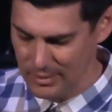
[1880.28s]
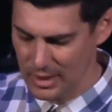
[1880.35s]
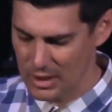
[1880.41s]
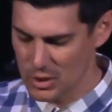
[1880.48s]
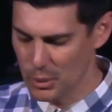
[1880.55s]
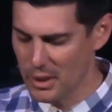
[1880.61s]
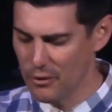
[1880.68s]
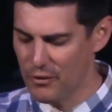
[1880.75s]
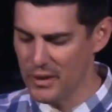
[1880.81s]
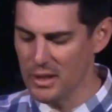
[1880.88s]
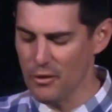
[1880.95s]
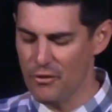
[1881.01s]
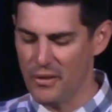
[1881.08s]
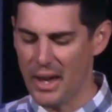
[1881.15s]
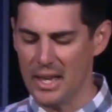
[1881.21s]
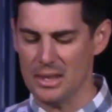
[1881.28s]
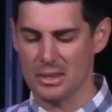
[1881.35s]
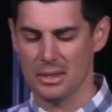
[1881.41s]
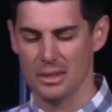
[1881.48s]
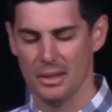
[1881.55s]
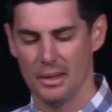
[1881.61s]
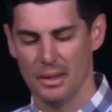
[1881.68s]
So we defend the
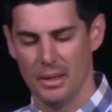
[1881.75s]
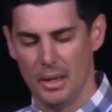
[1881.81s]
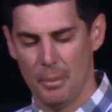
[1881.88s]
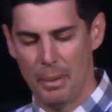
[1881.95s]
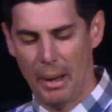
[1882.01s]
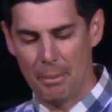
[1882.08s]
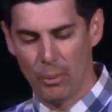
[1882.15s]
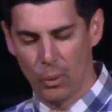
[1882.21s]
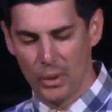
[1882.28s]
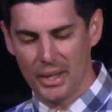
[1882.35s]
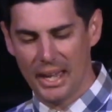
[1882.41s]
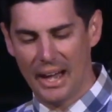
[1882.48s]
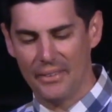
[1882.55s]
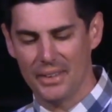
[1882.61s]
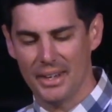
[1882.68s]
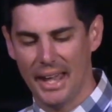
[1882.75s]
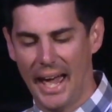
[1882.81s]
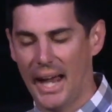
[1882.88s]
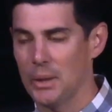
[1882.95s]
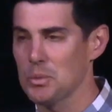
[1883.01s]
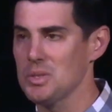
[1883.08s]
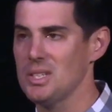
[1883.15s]
faith by pointing out the
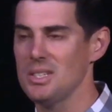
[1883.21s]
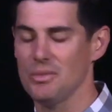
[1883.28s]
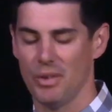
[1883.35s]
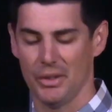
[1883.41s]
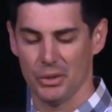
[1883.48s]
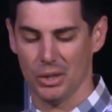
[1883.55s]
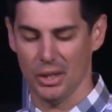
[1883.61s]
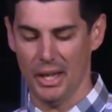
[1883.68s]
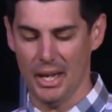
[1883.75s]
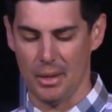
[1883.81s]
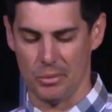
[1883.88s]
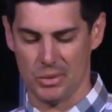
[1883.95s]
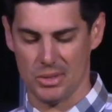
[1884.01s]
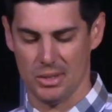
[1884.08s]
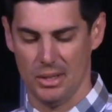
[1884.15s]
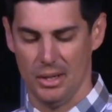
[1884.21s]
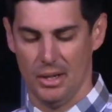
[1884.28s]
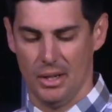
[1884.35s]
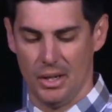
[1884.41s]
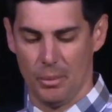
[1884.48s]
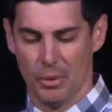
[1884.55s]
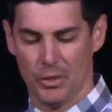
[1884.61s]
inadequacies of other claims.
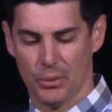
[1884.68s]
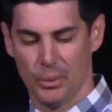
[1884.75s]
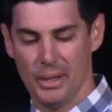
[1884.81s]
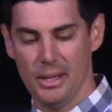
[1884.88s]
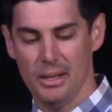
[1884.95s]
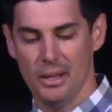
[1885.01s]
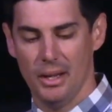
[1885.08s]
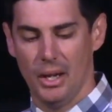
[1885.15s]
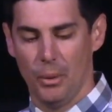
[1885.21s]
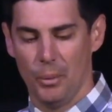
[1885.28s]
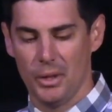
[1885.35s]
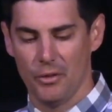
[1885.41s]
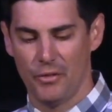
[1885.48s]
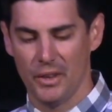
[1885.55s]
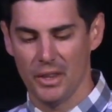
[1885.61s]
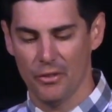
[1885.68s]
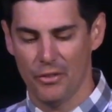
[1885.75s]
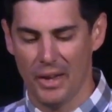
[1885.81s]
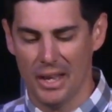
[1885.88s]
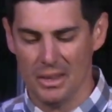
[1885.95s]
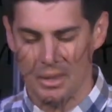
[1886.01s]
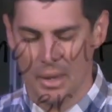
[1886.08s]
Number three, we defend the
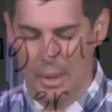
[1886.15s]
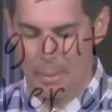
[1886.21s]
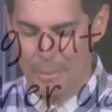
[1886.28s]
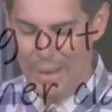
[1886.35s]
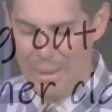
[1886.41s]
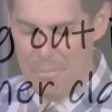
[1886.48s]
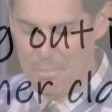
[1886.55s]
faith by